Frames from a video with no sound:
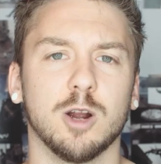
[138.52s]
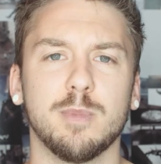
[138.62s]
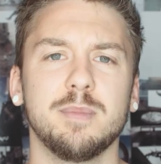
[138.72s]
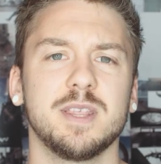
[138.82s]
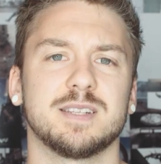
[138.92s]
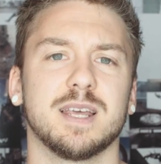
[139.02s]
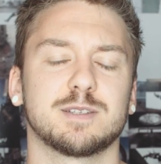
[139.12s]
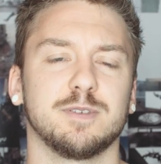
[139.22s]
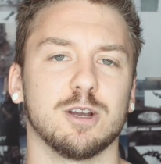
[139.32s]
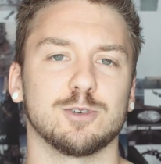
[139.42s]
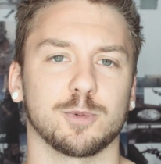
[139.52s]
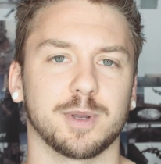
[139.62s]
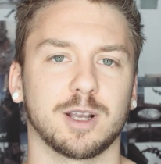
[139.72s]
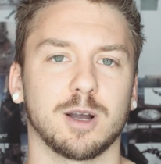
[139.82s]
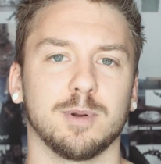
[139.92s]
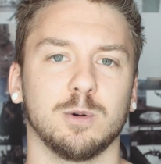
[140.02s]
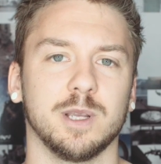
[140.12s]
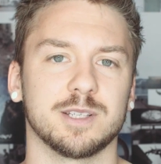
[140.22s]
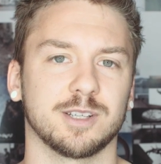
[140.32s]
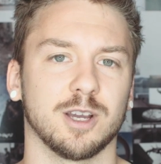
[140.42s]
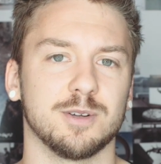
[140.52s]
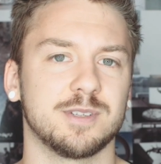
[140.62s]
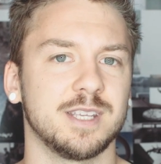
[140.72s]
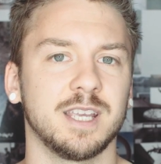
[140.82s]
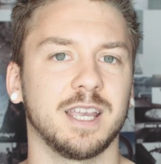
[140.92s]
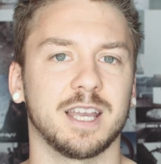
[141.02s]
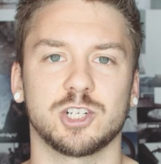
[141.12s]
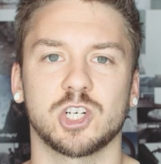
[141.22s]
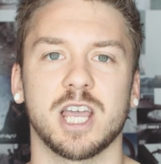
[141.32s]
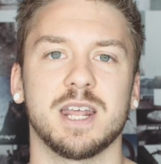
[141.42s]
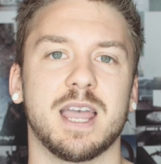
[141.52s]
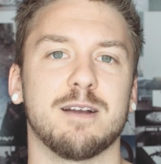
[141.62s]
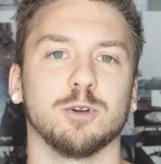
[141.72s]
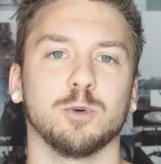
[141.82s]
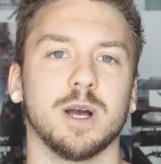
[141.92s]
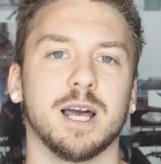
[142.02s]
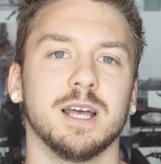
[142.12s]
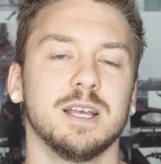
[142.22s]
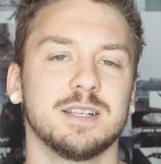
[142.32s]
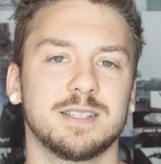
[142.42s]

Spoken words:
I remember this next video dropping a couple of weeks ago, seeing it get shared everywhere.